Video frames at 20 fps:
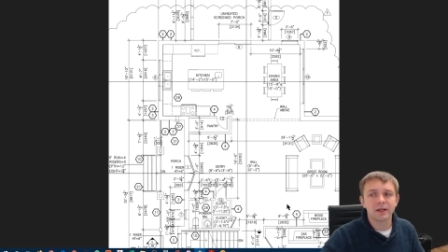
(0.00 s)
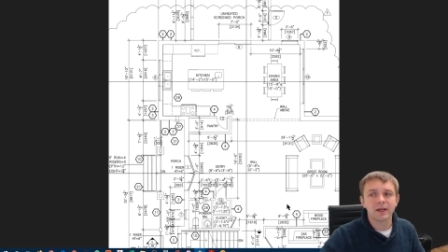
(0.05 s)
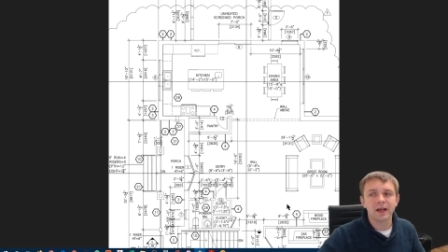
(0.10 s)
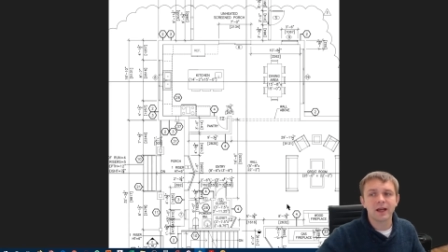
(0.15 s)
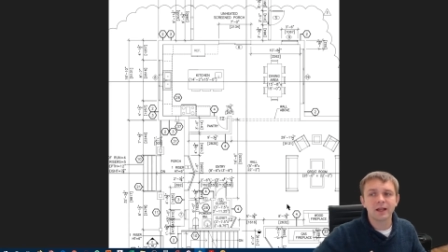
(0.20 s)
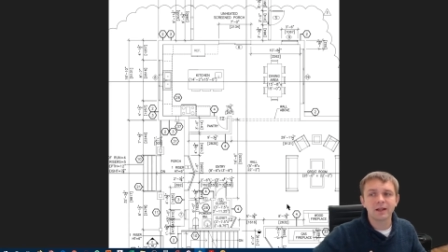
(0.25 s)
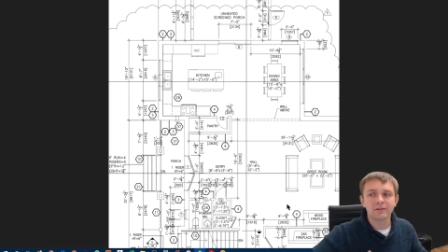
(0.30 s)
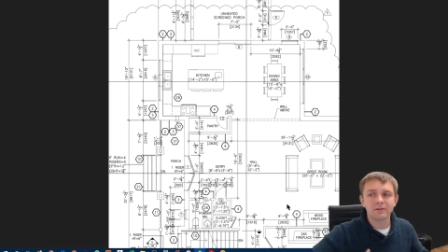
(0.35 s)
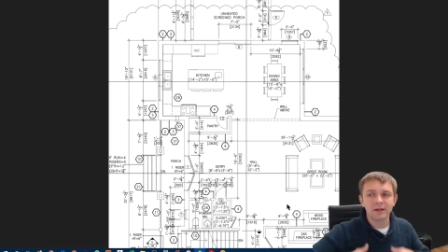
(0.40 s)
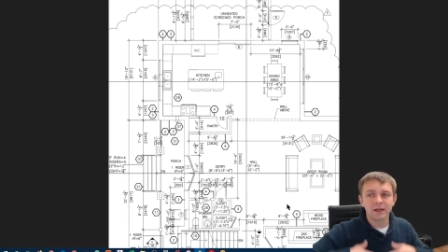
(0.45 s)

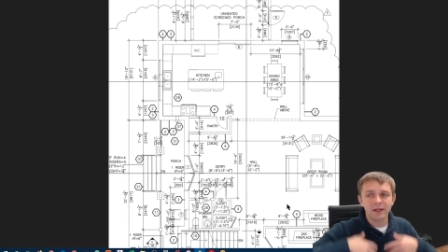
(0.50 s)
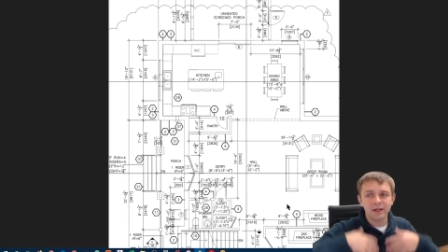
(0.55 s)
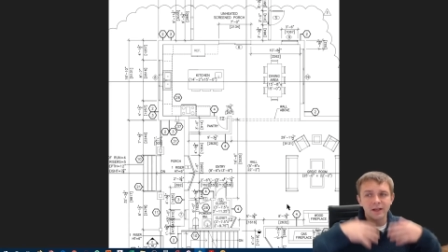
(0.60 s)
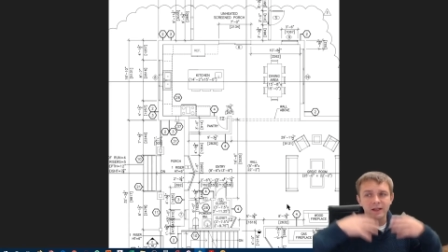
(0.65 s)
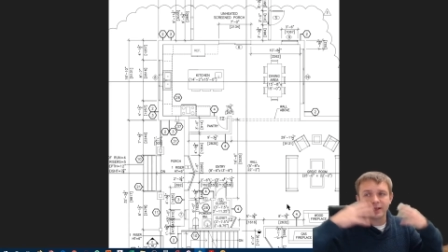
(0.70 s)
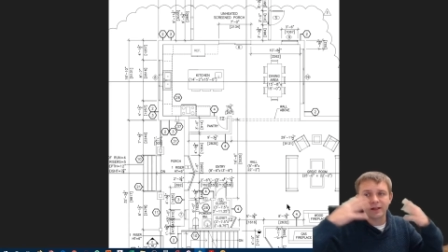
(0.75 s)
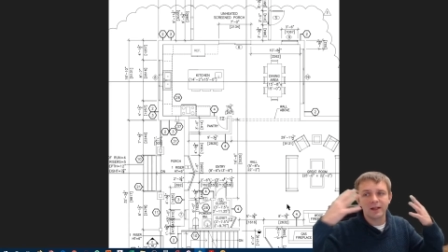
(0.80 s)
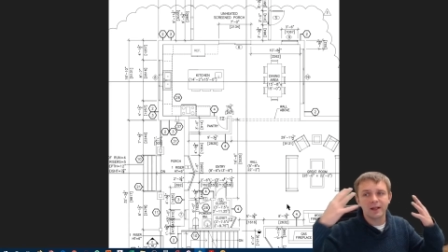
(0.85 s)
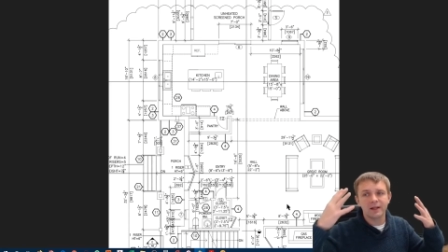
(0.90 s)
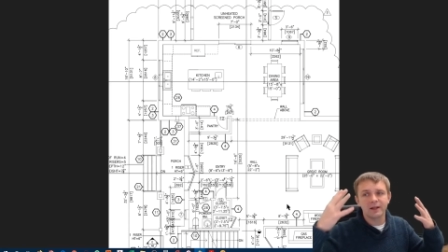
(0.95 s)

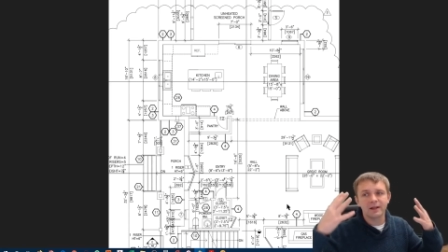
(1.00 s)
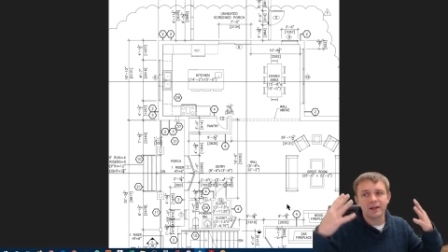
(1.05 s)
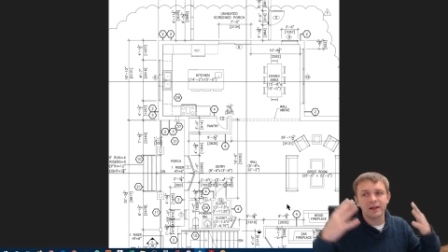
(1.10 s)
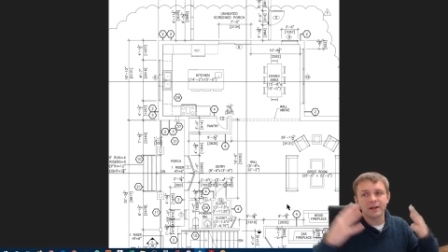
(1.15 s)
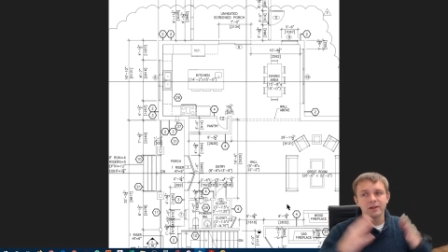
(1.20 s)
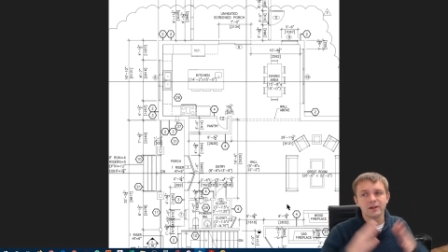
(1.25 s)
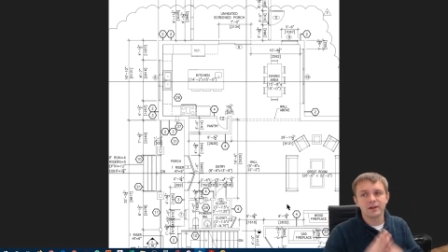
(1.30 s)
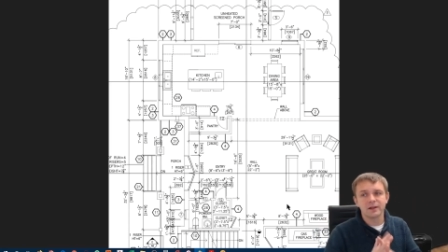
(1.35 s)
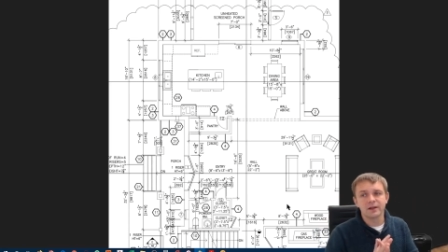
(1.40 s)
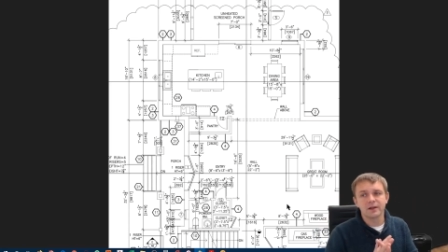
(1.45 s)
elevated, and
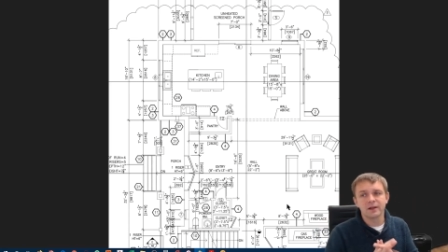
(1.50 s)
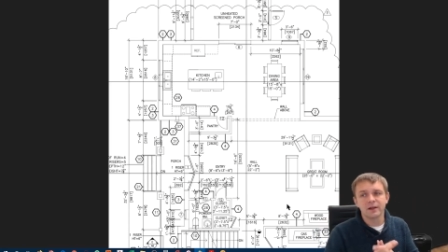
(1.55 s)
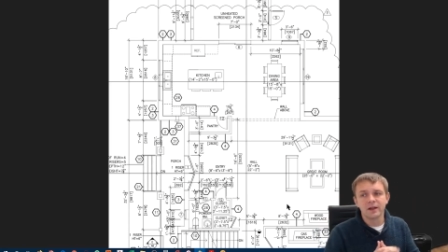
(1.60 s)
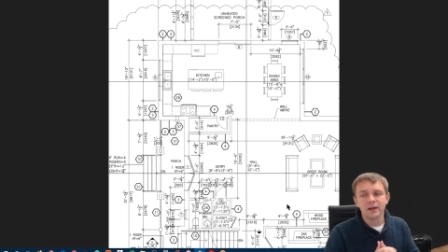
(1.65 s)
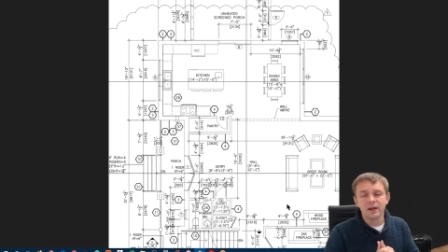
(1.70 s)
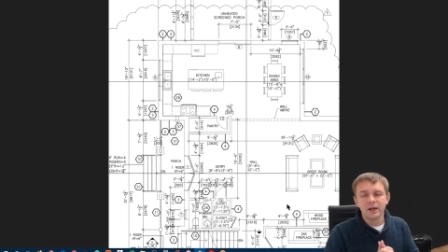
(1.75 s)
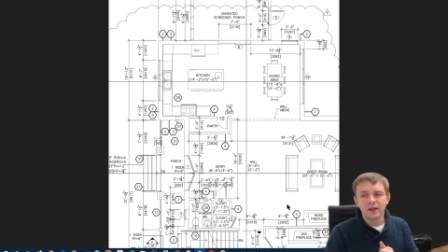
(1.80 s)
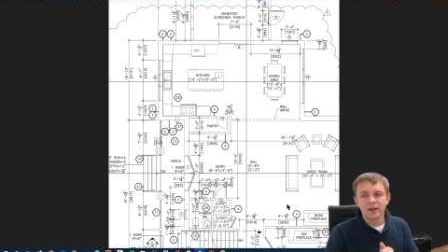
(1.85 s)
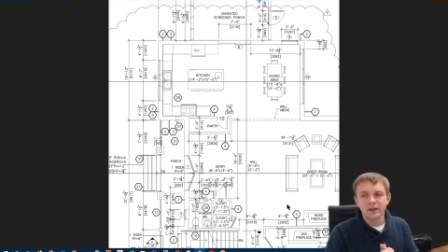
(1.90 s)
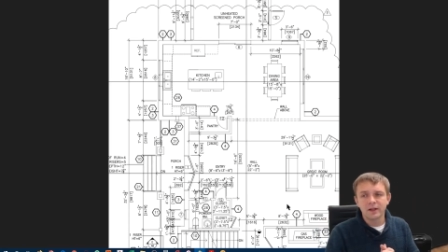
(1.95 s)
then
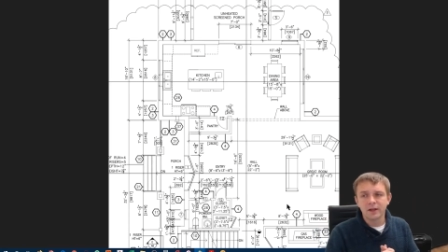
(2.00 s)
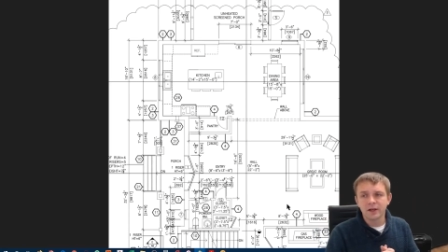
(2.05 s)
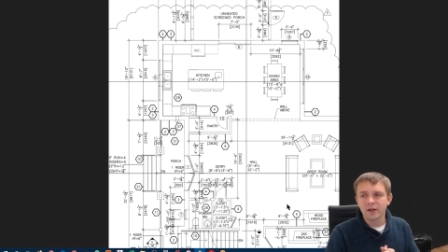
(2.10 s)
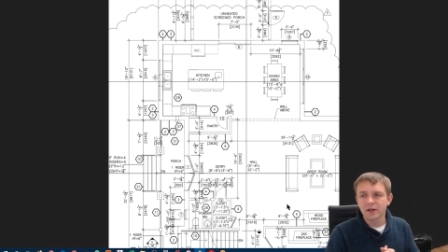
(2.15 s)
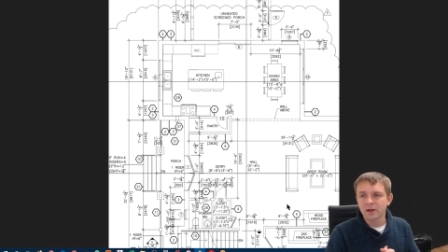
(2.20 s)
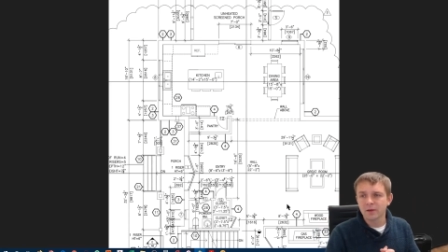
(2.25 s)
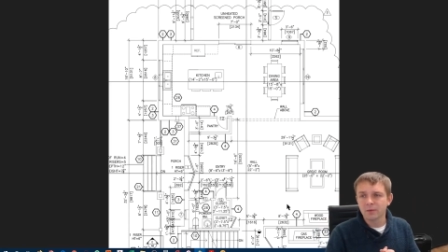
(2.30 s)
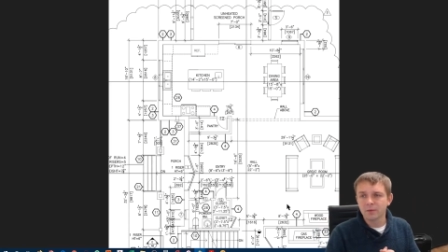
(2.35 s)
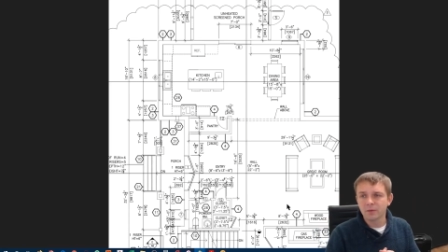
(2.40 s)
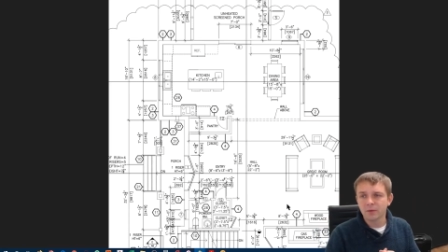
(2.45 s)
they're
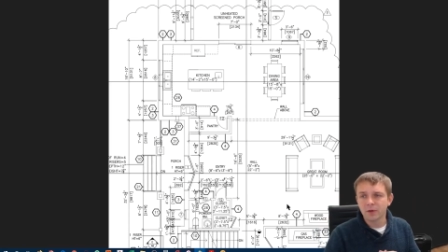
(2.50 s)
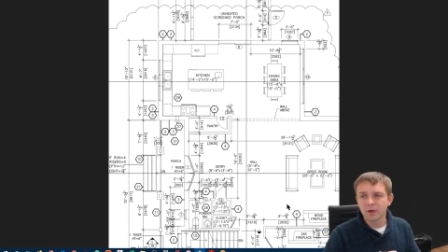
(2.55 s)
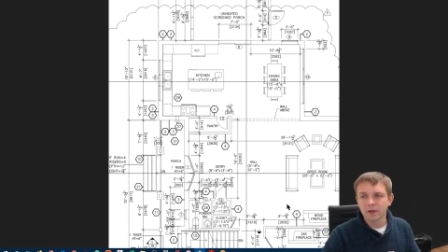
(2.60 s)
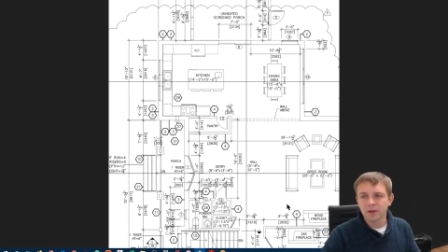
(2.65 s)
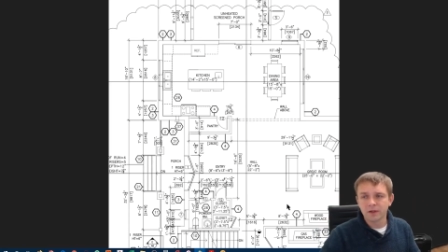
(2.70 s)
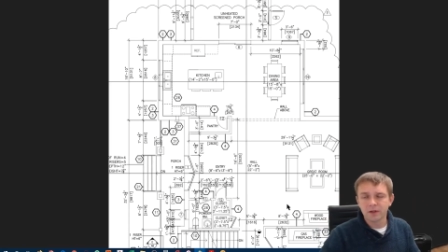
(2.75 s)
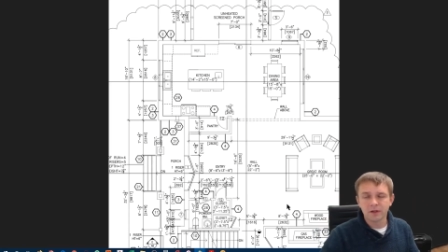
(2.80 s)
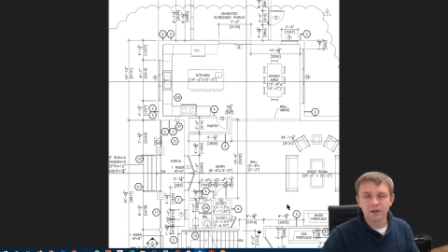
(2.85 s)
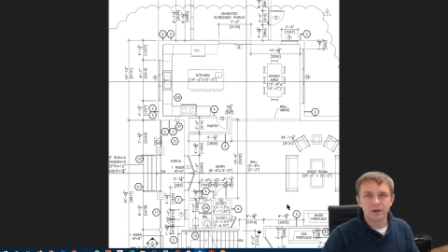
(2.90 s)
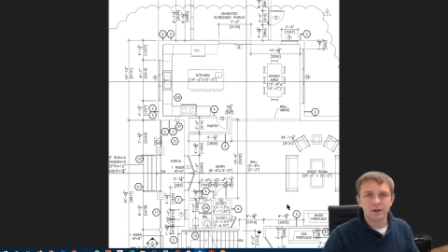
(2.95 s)
gonna put